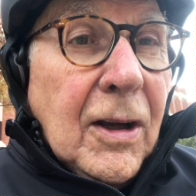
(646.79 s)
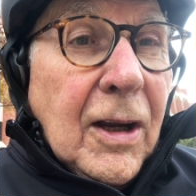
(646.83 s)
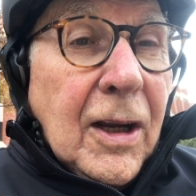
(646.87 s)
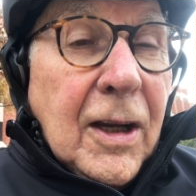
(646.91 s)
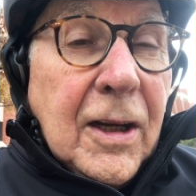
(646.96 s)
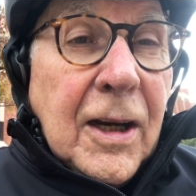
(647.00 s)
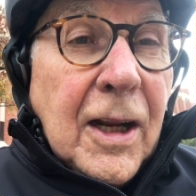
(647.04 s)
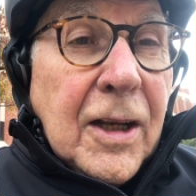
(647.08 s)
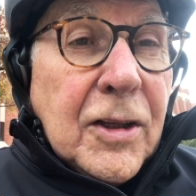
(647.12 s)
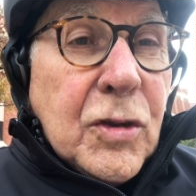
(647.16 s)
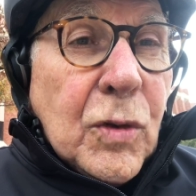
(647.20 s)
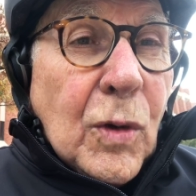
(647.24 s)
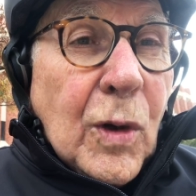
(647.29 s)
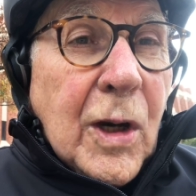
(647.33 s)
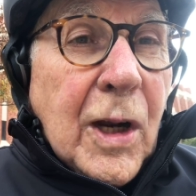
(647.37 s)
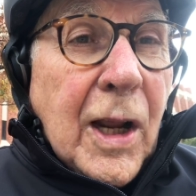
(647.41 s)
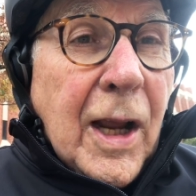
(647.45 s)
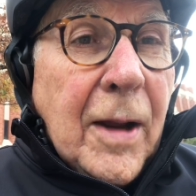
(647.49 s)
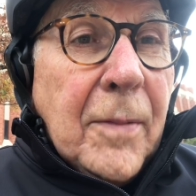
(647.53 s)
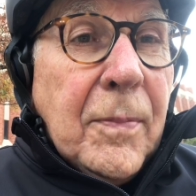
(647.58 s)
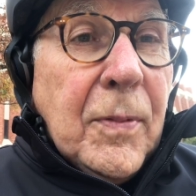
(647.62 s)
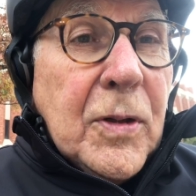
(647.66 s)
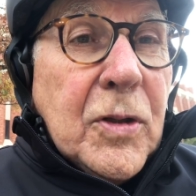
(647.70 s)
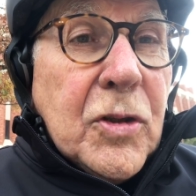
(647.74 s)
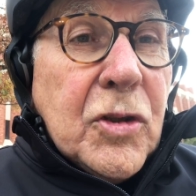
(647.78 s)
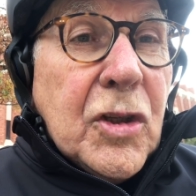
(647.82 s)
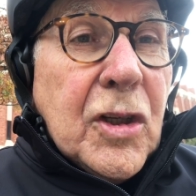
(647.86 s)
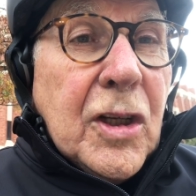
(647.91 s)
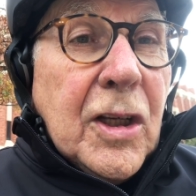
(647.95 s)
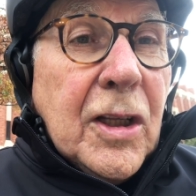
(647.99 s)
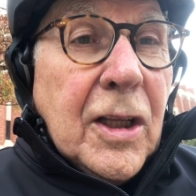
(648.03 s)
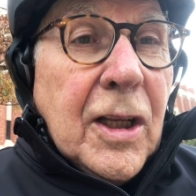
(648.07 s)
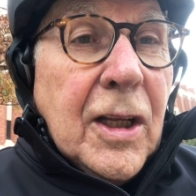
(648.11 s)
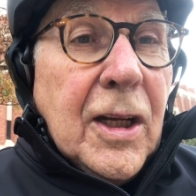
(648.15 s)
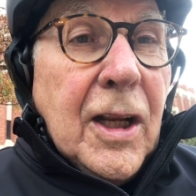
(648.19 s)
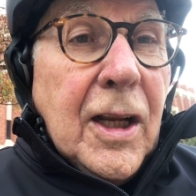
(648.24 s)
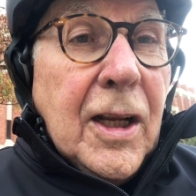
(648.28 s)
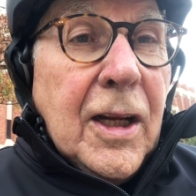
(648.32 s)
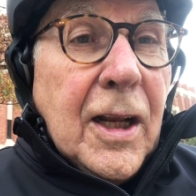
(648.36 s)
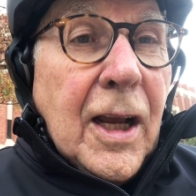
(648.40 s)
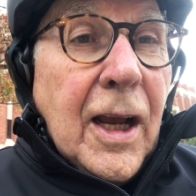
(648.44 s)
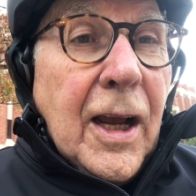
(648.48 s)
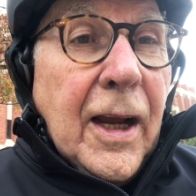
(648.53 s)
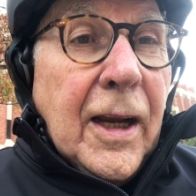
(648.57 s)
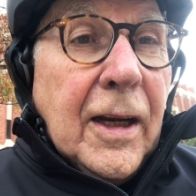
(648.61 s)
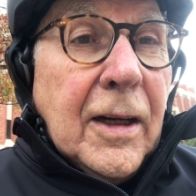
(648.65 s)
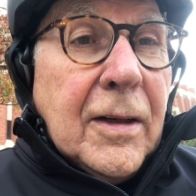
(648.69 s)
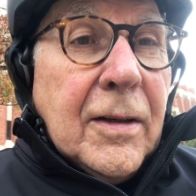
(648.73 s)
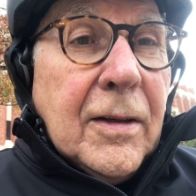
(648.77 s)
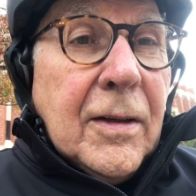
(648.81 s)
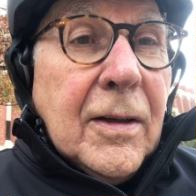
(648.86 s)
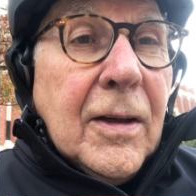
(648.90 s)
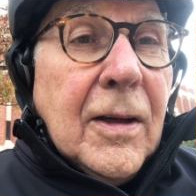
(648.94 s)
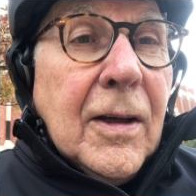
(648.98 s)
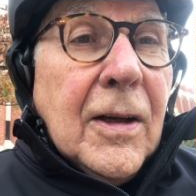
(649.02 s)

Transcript: and that's what happens in the NEED Act.